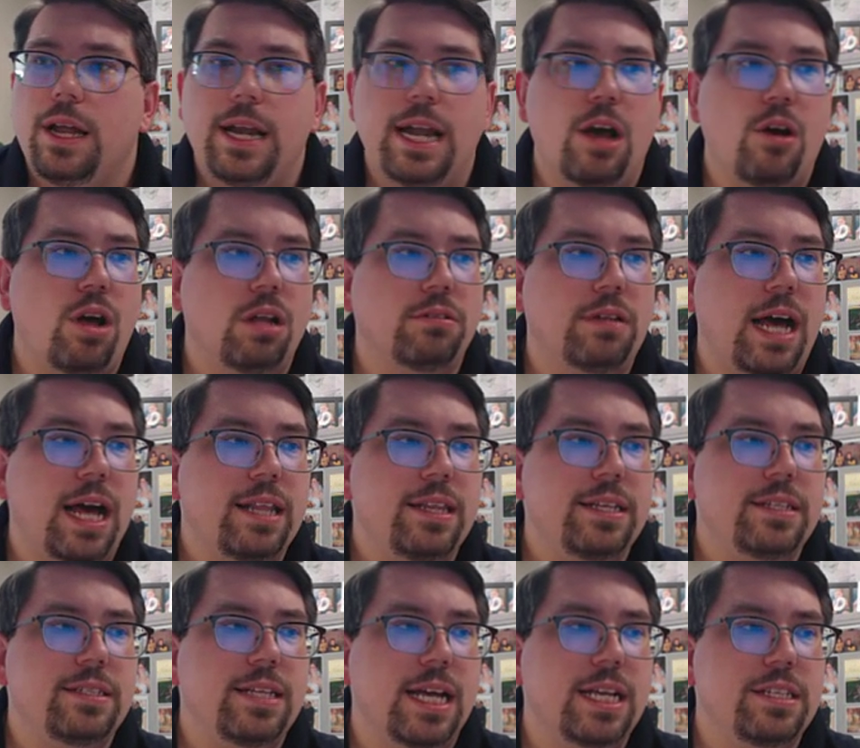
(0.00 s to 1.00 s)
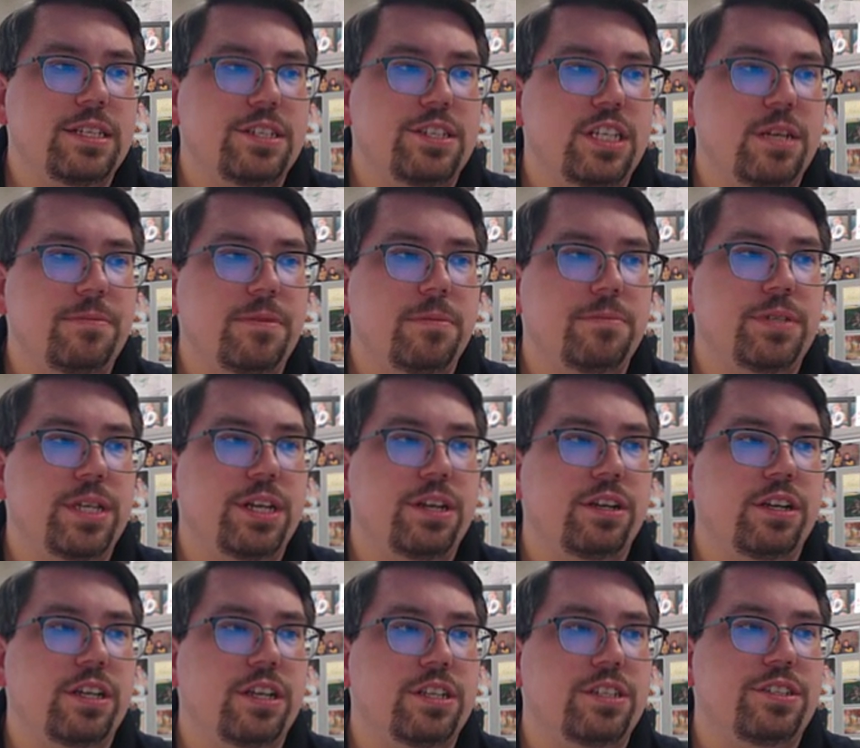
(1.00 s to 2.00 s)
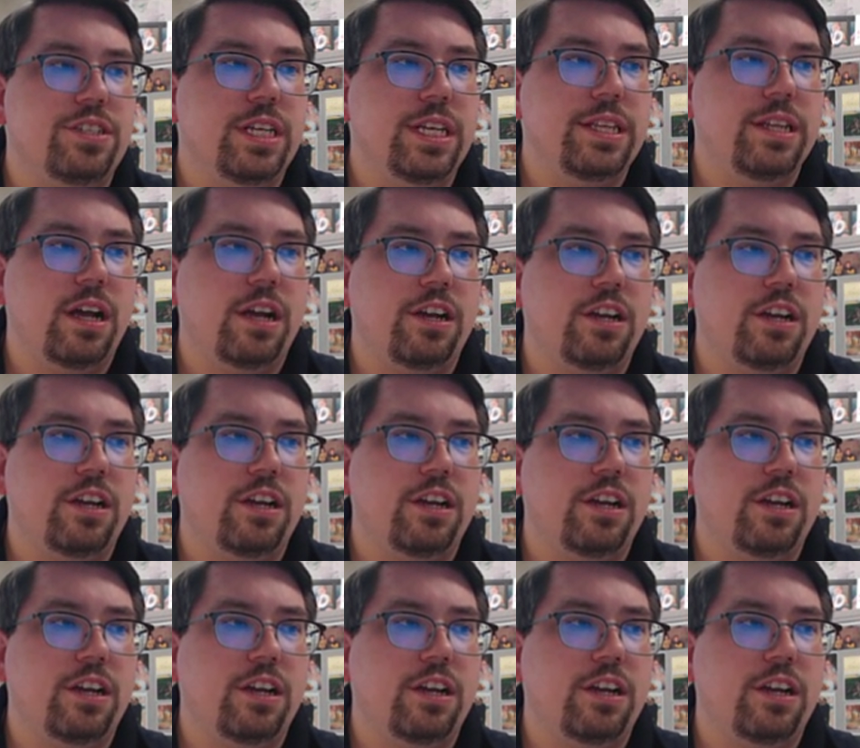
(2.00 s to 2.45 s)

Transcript: Now, a lot of these signs and symptoms that you're going to see